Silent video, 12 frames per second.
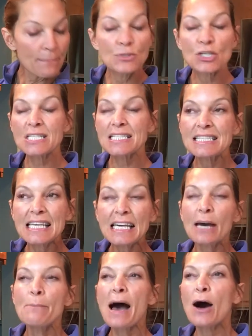Just
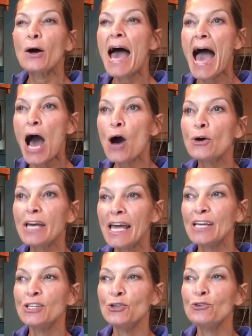think about how
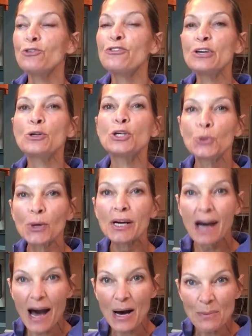can you fill your
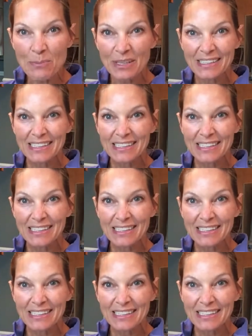cup